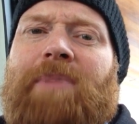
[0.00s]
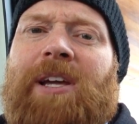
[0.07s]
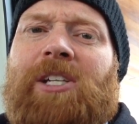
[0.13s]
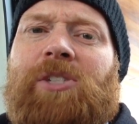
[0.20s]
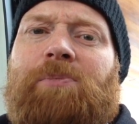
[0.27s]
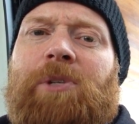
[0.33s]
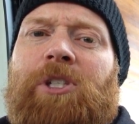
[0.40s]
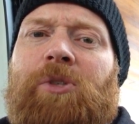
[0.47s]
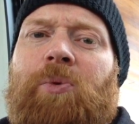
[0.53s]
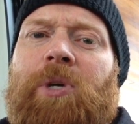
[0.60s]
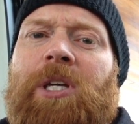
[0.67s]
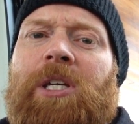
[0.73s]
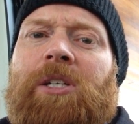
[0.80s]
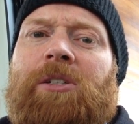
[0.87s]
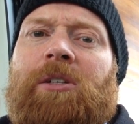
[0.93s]
mix
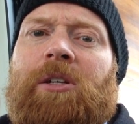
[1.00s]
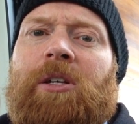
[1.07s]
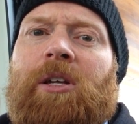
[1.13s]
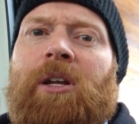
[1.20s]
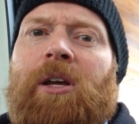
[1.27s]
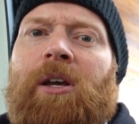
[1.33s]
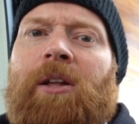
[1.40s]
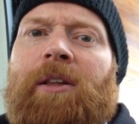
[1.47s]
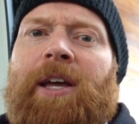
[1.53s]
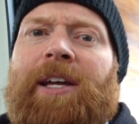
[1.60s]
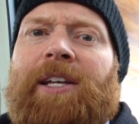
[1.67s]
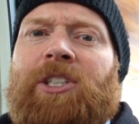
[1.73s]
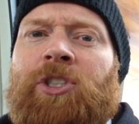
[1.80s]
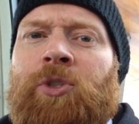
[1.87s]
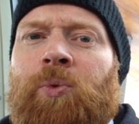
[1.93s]
between
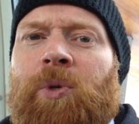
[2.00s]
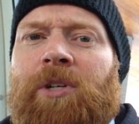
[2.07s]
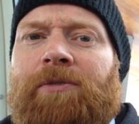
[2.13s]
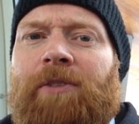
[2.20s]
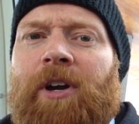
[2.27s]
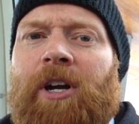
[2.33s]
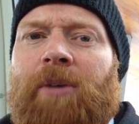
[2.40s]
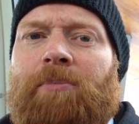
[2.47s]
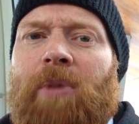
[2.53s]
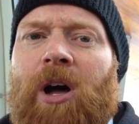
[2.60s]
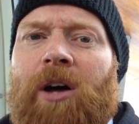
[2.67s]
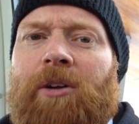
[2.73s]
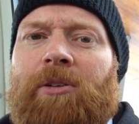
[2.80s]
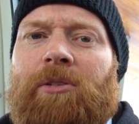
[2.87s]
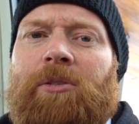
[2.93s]
like a Street Fighter
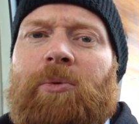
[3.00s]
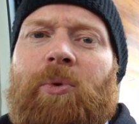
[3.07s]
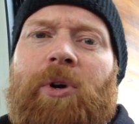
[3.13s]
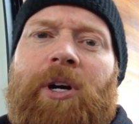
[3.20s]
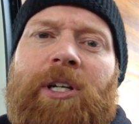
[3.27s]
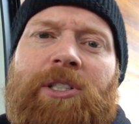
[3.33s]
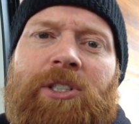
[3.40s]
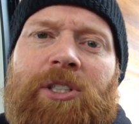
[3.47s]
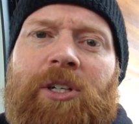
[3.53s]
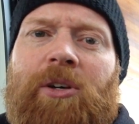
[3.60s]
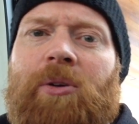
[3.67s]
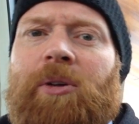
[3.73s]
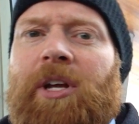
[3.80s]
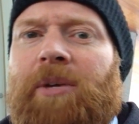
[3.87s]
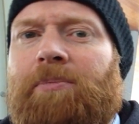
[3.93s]
model where it's,
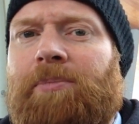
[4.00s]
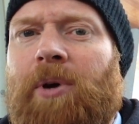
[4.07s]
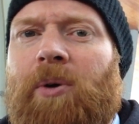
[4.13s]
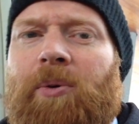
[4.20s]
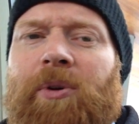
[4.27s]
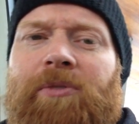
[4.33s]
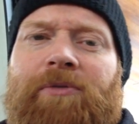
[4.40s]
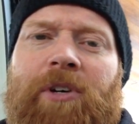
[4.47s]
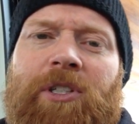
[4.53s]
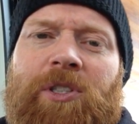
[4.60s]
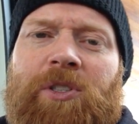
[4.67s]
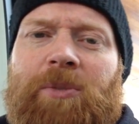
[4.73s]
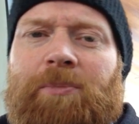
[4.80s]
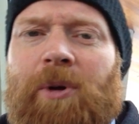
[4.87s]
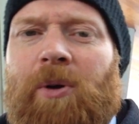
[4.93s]
like opponent
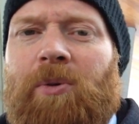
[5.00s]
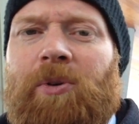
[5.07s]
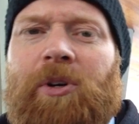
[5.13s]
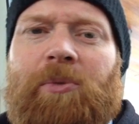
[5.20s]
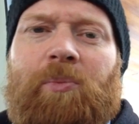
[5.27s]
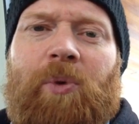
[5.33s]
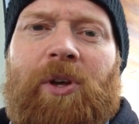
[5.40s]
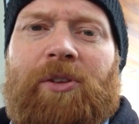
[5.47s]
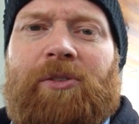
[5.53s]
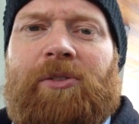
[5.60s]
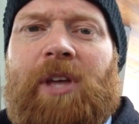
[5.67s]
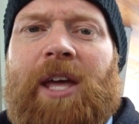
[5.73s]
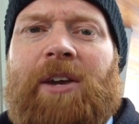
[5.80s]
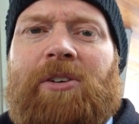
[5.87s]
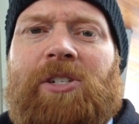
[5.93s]
versus opponent
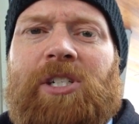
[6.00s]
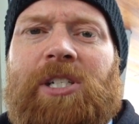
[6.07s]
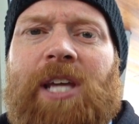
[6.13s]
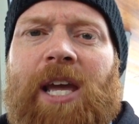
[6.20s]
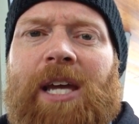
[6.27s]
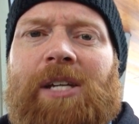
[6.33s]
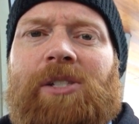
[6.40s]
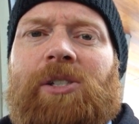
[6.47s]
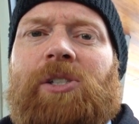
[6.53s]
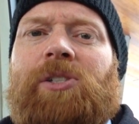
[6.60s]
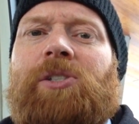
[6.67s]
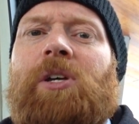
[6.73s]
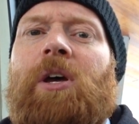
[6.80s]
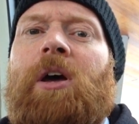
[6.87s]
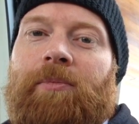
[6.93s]
with energy
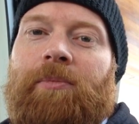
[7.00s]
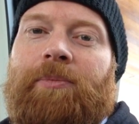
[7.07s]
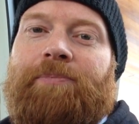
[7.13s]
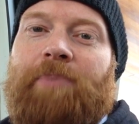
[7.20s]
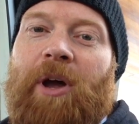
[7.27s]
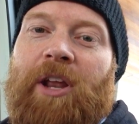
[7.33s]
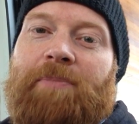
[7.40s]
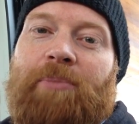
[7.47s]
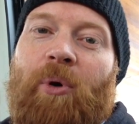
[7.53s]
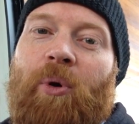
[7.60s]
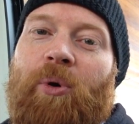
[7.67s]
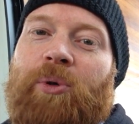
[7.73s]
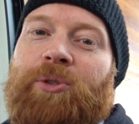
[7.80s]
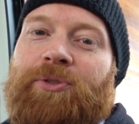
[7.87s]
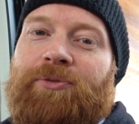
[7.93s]
gauges, but it
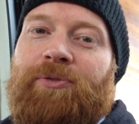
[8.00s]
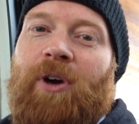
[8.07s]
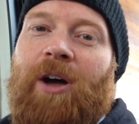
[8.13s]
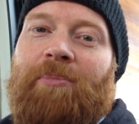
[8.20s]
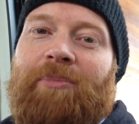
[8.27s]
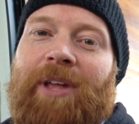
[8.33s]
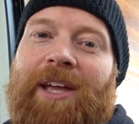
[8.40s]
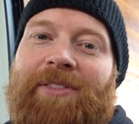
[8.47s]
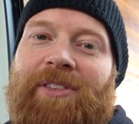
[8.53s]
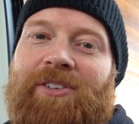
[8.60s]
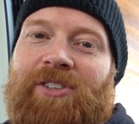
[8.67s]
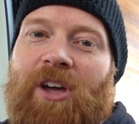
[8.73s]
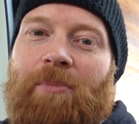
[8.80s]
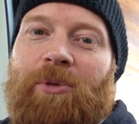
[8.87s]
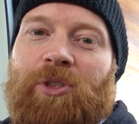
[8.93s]
borrows from like the
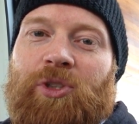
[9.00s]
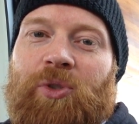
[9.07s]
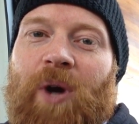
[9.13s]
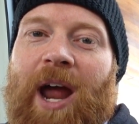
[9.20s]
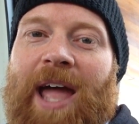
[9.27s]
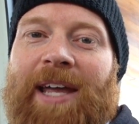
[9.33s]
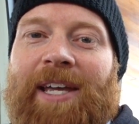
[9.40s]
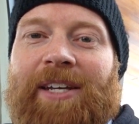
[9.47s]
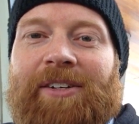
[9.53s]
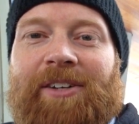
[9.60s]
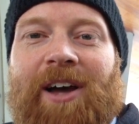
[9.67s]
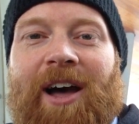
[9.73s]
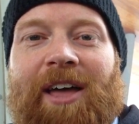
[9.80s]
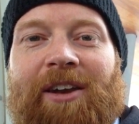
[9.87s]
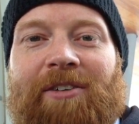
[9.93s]
Double Dragon
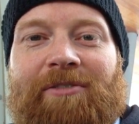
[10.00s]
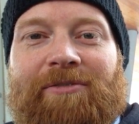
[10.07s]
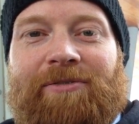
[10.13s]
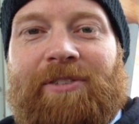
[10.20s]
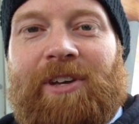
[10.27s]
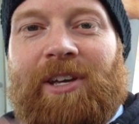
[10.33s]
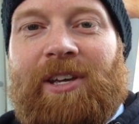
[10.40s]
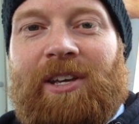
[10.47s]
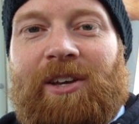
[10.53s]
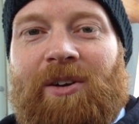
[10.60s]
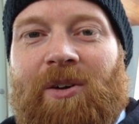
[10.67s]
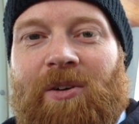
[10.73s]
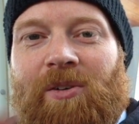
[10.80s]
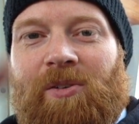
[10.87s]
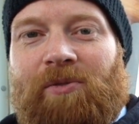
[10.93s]
kind of
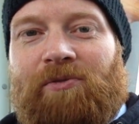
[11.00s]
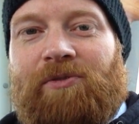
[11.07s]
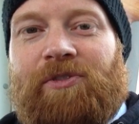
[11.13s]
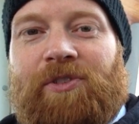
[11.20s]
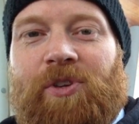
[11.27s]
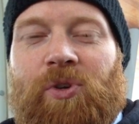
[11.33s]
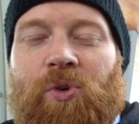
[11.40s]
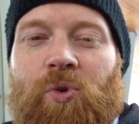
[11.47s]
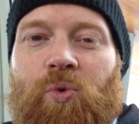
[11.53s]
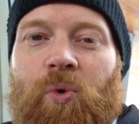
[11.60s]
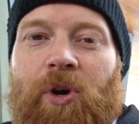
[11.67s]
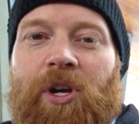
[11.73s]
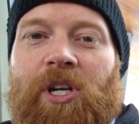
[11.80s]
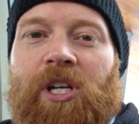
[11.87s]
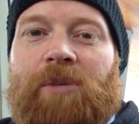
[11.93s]
view
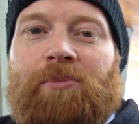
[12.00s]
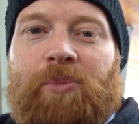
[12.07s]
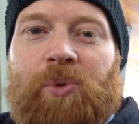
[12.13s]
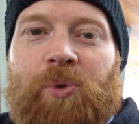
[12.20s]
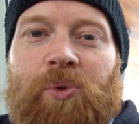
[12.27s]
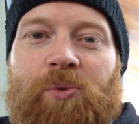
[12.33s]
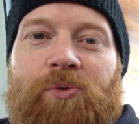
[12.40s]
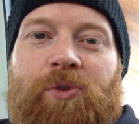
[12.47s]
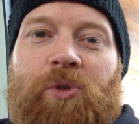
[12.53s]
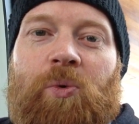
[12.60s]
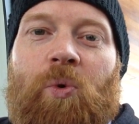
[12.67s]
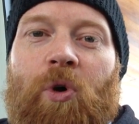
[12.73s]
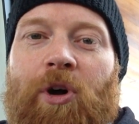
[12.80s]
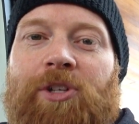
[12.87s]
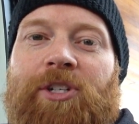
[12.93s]
where you can move
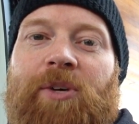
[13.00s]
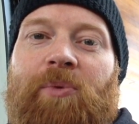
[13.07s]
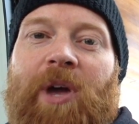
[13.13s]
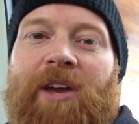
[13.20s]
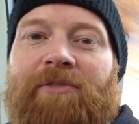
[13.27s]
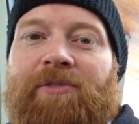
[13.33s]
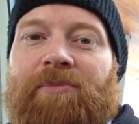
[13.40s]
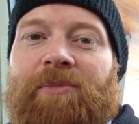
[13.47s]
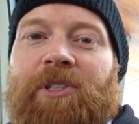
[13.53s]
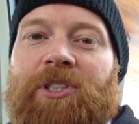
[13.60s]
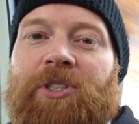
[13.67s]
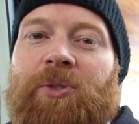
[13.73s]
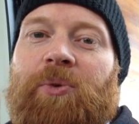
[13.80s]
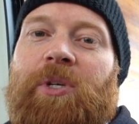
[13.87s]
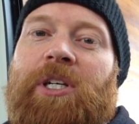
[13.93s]
towards and away from the
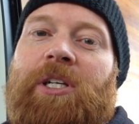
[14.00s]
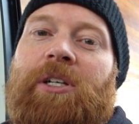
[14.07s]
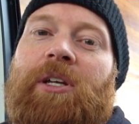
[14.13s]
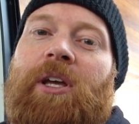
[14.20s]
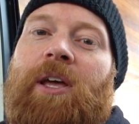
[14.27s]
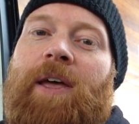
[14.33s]
screen.